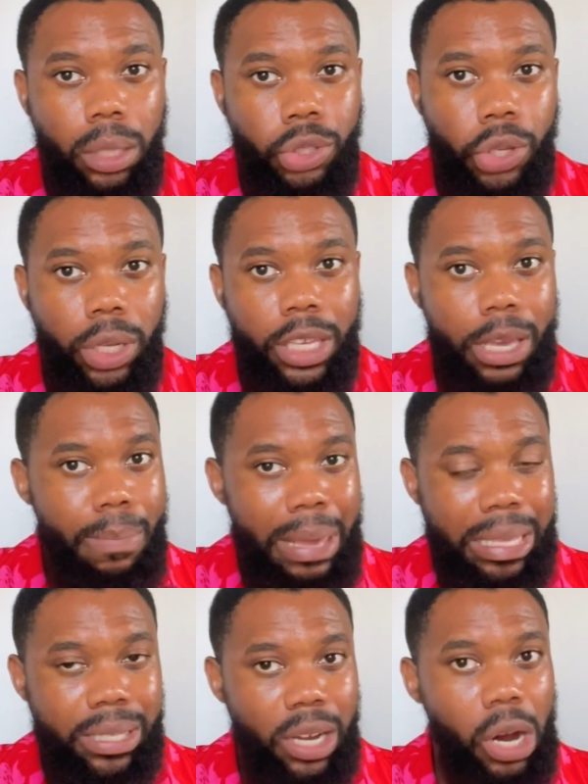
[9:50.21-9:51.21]
chunky
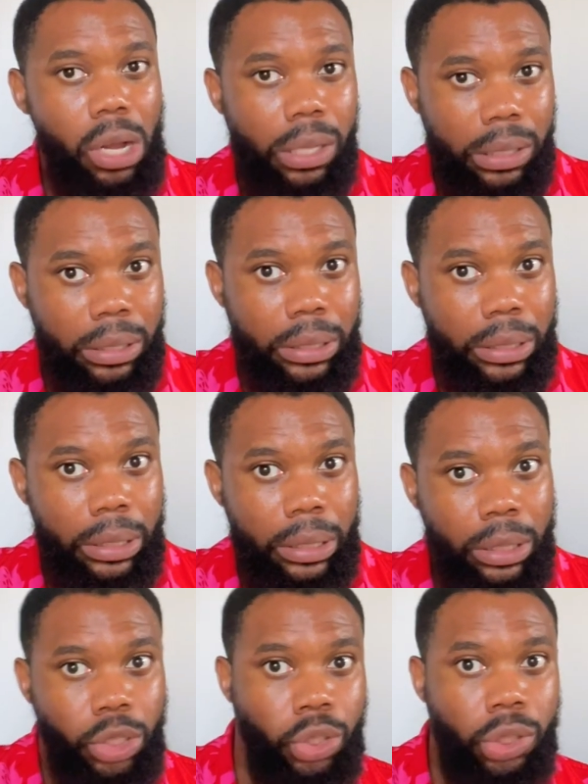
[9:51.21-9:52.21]
mix girls,
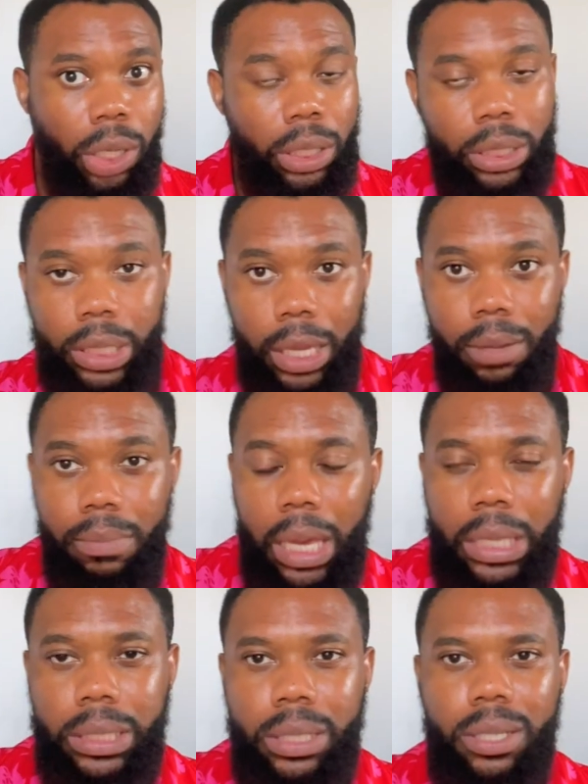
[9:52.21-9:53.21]
chunky
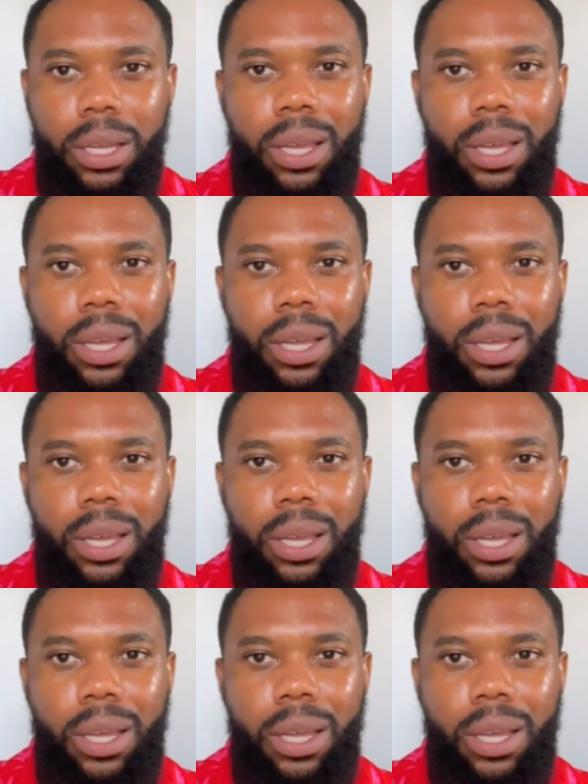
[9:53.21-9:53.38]
mix,